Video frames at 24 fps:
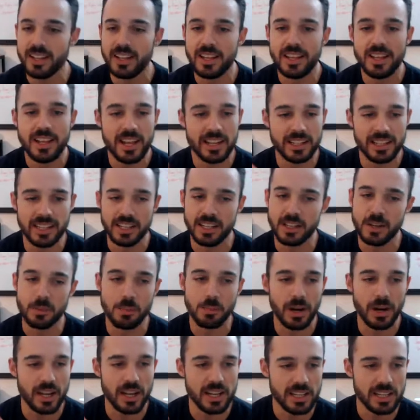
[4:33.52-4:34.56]
and get your
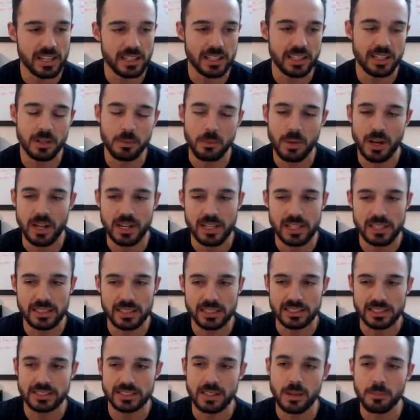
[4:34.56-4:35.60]
money into
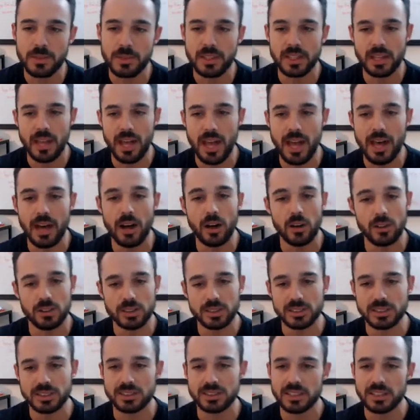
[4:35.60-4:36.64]
something
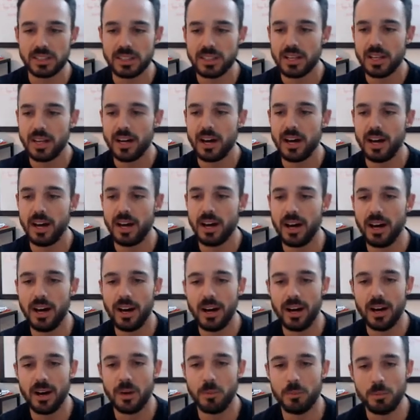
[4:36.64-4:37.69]
else.
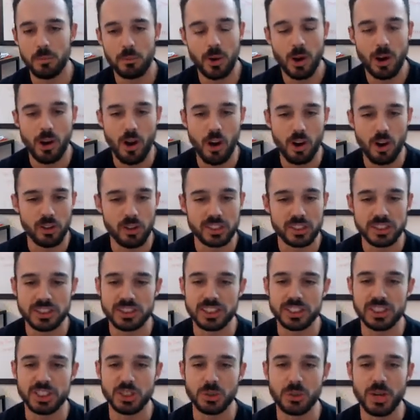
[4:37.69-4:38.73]
Are there
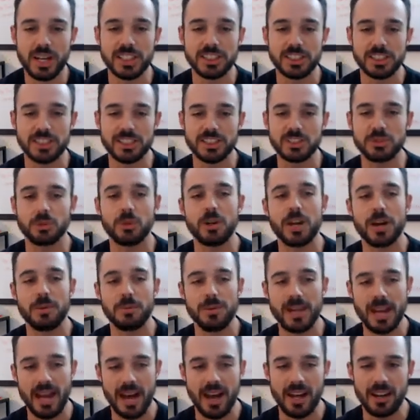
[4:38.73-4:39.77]
situations where I'm
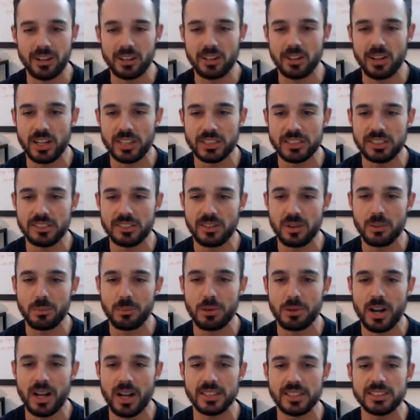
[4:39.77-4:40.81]
not aggressive on
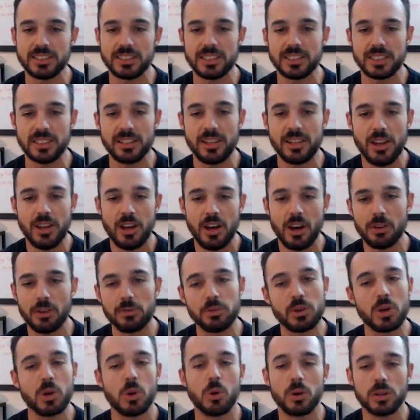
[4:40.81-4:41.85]
pricing? Of
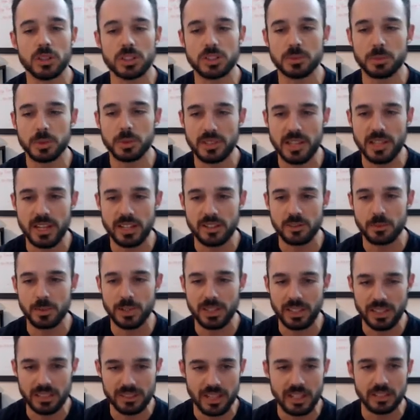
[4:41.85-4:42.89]
course, but that's
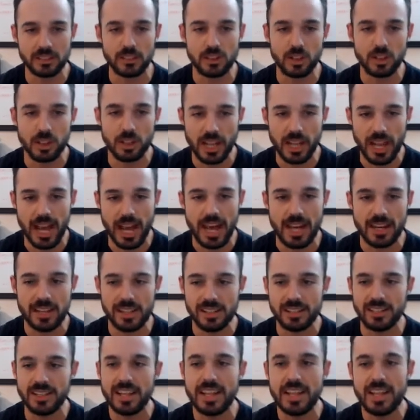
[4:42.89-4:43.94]
because I look at it
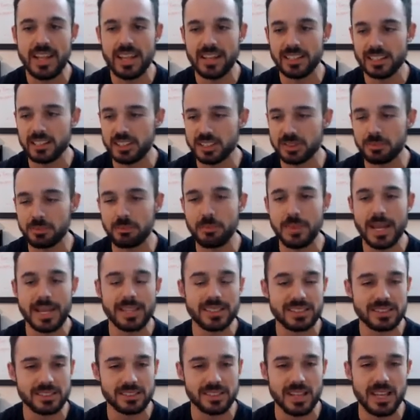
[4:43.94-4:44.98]
and it just
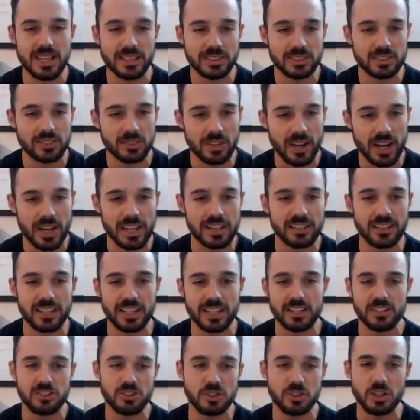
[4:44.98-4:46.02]
makes sense, right? Like
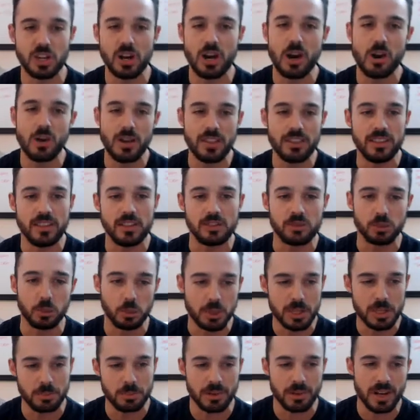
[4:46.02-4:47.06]
as you go in this
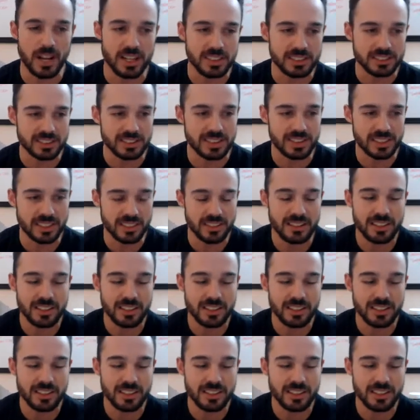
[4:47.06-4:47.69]
repricing